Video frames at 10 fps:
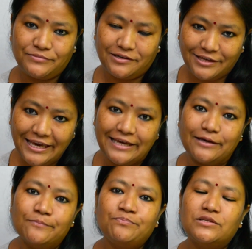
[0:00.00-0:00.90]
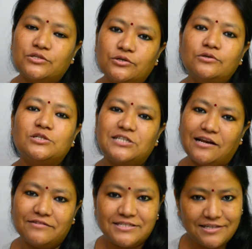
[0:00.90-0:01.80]
Okay, so shall
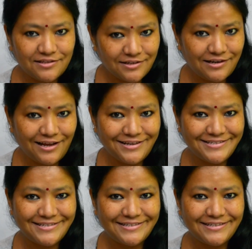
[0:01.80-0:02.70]
we start the class?